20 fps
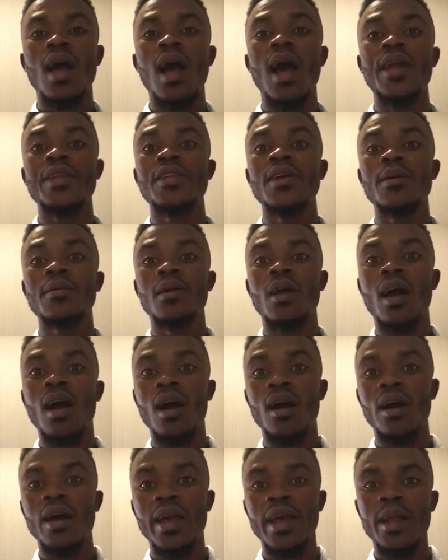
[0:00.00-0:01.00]
uh,
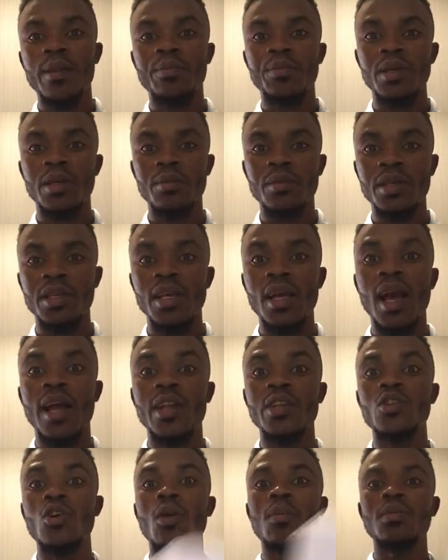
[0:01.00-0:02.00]
help him. He
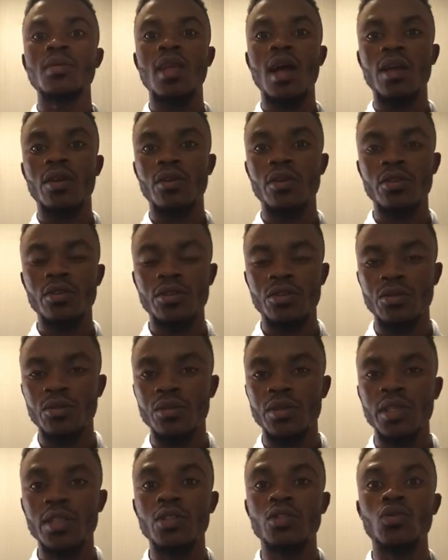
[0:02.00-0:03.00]
adopt that
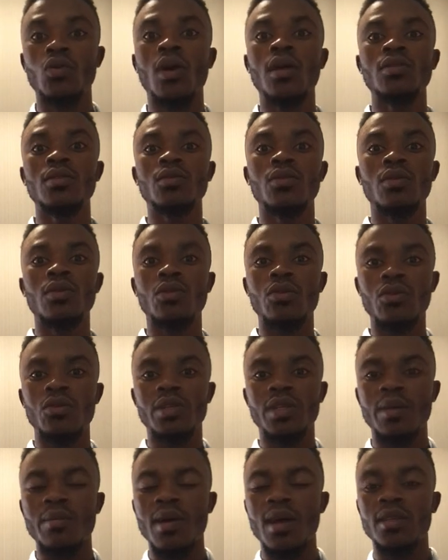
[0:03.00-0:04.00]
culture. He trying to
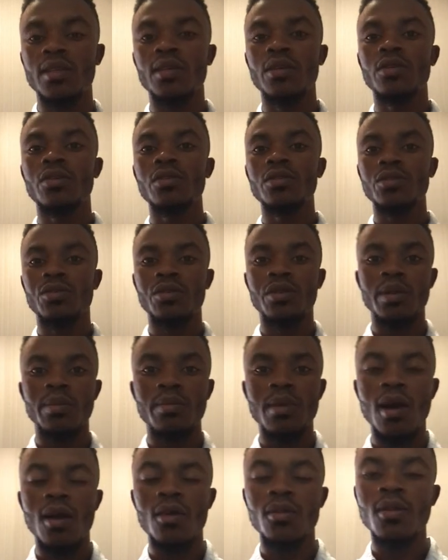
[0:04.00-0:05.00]
learn about the culture
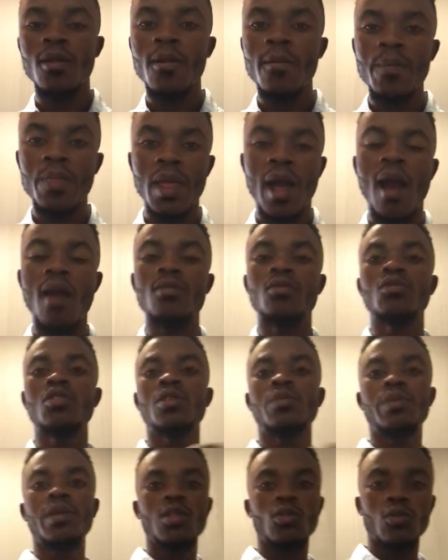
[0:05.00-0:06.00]
about how to
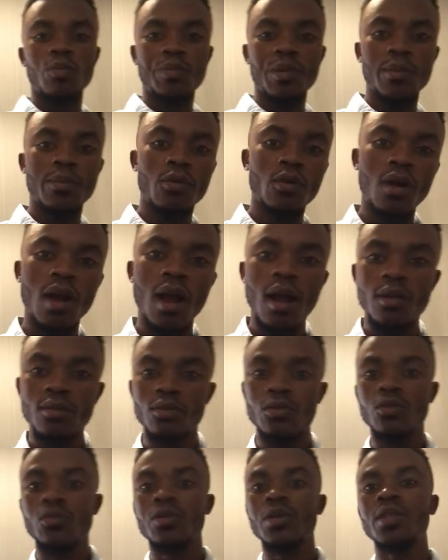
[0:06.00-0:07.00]
speak to people, how
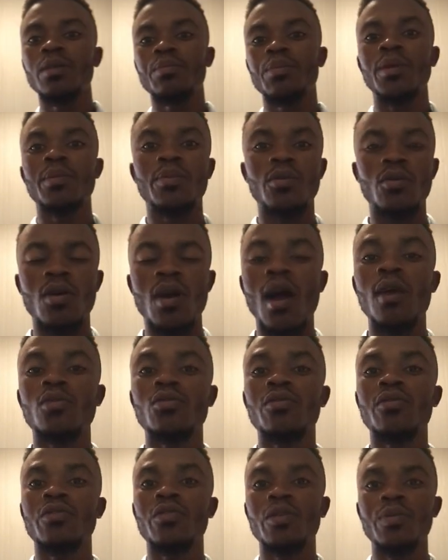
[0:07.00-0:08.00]
to greet people, how
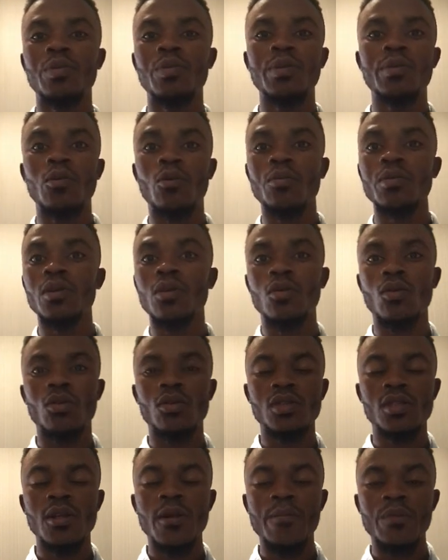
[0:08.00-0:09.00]
to view people.
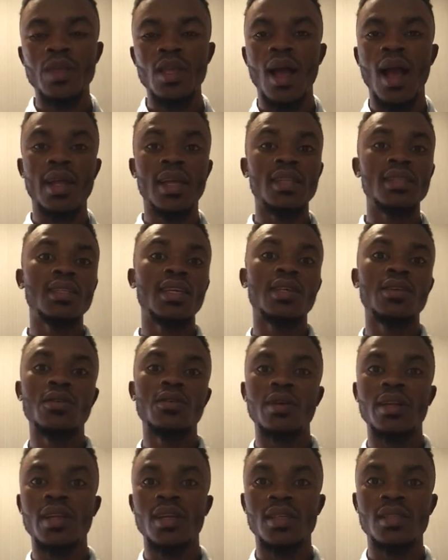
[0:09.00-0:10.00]
Because I can take
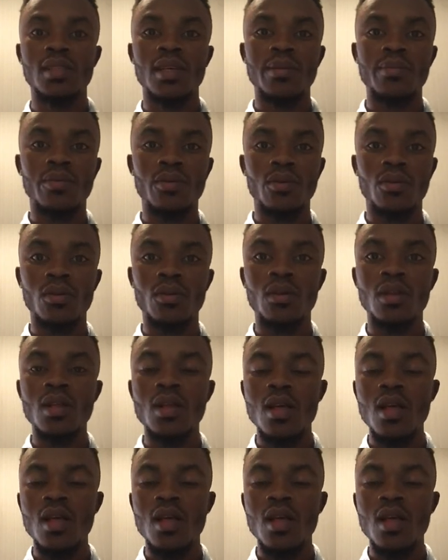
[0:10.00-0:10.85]
you an example.